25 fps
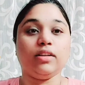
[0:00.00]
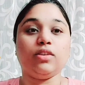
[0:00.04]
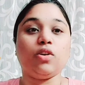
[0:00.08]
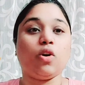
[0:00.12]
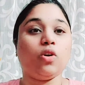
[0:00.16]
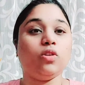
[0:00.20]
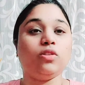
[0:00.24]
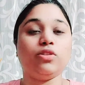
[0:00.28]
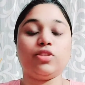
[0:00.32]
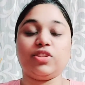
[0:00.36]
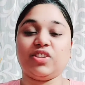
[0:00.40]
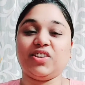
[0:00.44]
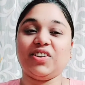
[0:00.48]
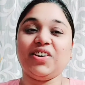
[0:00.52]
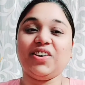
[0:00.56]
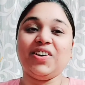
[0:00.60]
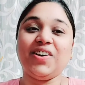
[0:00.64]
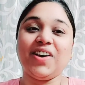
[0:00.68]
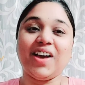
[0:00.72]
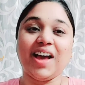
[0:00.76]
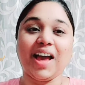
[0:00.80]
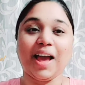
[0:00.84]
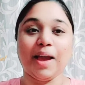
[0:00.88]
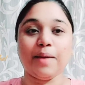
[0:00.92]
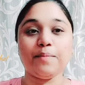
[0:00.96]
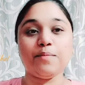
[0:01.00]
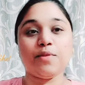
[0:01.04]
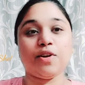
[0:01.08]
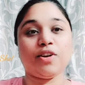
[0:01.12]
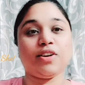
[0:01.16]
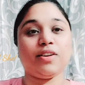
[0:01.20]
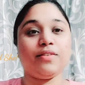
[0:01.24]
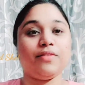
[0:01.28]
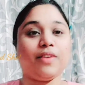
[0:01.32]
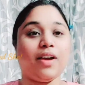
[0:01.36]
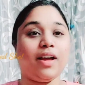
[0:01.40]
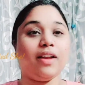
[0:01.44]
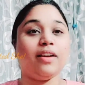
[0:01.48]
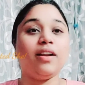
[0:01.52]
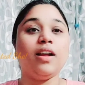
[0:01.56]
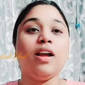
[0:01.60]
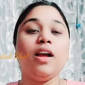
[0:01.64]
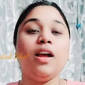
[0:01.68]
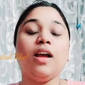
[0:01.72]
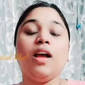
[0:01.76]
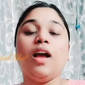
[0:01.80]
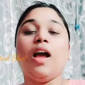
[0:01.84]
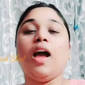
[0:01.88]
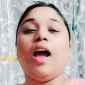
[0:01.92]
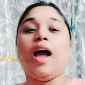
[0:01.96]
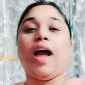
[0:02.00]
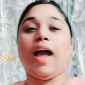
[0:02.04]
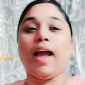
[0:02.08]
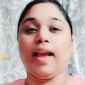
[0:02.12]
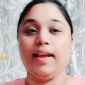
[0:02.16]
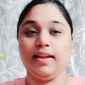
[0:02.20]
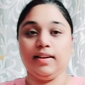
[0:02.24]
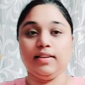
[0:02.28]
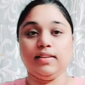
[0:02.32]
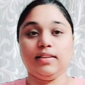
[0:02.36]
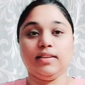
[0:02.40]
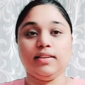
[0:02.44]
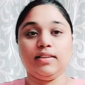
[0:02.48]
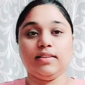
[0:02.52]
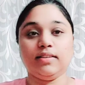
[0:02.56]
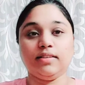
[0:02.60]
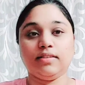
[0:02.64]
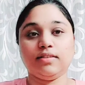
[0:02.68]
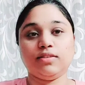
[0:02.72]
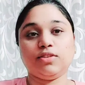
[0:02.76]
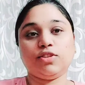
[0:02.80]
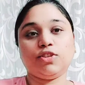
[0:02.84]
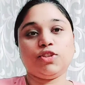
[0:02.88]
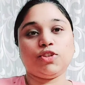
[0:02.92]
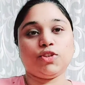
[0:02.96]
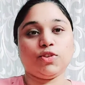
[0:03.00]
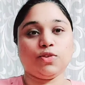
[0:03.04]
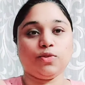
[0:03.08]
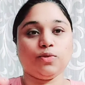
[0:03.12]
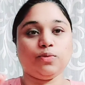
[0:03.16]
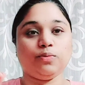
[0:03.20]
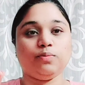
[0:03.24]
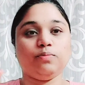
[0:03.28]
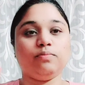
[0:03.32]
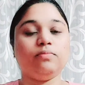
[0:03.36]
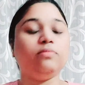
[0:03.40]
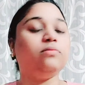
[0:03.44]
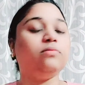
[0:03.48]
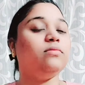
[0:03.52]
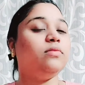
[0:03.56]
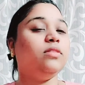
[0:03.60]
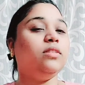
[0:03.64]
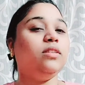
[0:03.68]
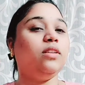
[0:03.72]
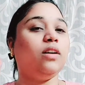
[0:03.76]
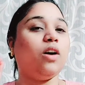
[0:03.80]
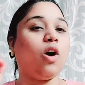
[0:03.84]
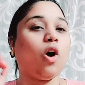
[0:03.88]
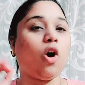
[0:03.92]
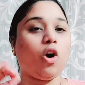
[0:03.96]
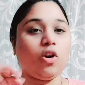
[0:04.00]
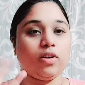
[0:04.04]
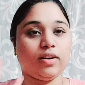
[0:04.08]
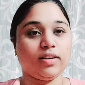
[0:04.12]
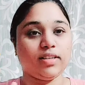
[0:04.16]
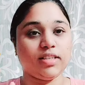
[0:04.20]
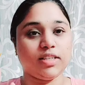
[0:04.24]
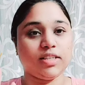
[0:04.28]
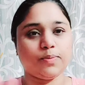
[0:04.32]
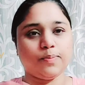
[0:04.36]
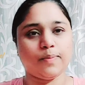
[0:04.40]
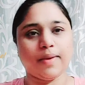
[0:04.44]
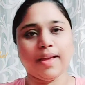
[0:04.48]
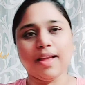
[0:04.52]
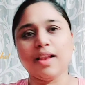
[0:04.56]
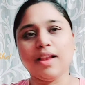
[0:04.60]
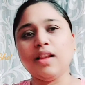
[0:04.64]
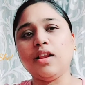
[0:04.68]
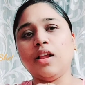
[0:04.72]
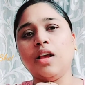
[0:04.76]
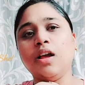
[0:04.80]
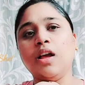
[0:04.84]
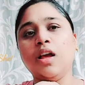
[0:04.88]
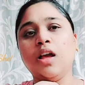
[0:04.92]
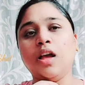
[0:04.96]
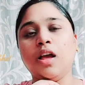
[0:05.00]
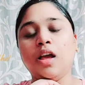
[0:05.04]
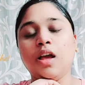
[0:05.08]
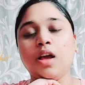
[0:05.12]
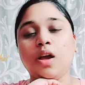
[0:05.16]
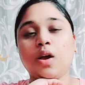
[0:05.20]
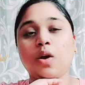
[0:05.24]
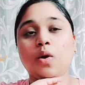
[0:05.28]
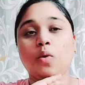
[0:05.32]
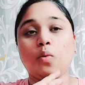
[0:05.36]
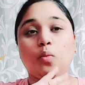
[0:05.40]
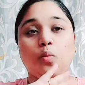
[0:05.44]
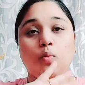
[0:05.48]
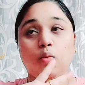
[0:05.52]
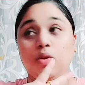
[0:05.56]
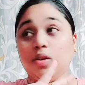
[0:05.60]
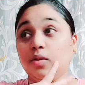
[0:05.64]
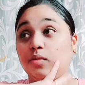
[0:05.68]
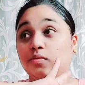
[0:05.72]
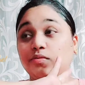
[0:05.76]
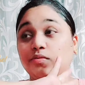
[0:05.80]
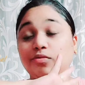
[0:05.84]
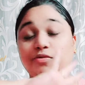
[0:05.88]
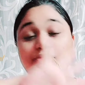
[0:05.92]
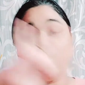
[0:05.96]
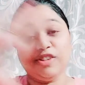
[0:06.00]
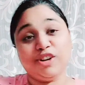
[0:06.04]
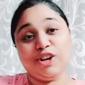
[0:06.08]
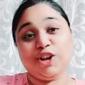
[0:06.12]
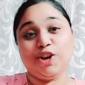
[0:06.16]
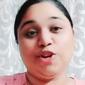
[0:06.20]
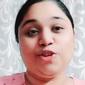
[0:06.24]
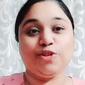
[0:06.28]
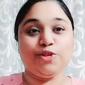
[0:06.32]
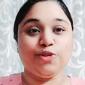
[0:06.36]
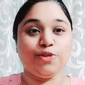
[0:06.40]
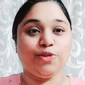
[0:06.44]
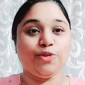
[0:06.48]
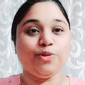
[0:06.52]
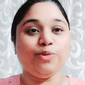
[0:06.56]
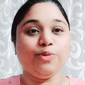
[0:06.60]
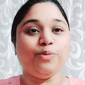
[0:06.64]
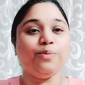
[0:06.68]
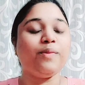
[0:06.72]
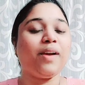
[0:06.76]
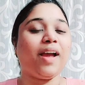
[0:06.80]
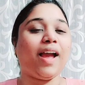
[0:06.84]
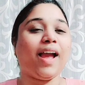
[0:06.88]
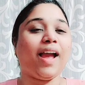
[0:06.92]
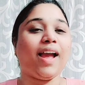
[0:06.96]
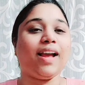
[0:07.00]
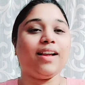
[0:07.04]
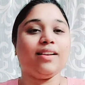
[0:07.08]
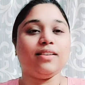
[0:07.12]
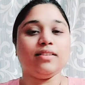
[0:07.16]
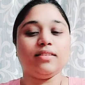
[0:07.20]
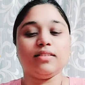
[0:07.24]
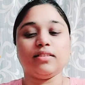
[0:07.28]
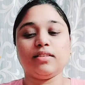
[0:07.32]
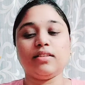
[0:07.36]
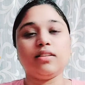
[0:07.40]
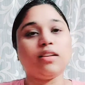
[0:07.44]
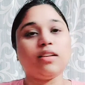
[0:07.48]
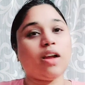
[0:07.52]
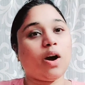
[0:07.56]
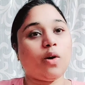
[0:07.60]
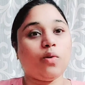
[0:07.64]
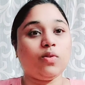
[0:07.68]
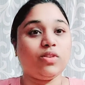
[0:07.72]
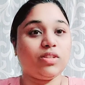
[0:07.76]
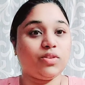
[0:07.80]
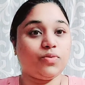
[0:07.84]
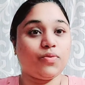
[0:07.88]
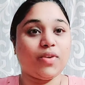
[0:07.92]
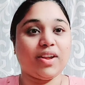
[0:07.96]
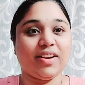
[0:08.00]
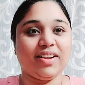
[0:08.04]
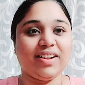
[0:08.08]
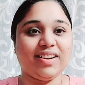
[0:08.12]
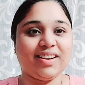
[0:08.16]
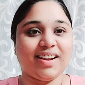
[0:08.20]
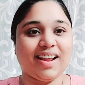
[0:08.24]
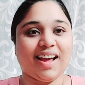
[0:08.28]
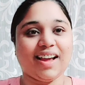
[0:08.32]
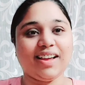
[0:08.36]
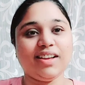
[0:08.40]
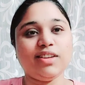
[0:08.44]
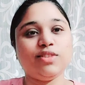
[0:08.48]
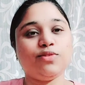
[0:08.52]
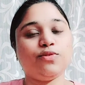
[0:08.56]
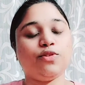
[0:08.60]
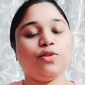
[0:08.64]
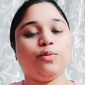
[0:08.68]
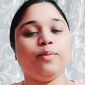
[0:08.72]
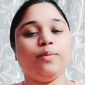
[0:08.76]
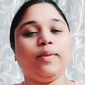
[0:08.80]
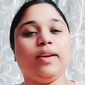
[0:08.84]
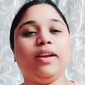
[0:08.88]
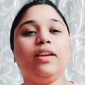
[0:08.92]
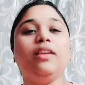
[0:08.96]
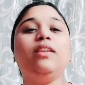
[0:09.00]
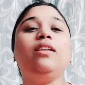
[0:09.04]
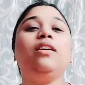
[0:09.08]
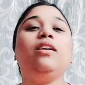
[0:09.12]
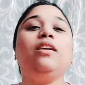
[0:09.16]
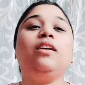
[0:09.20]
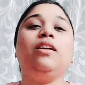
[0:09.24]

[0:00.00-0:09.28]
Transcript: also. I'm not aware. And so the orange smell will fill your room, and now it's very nice for me.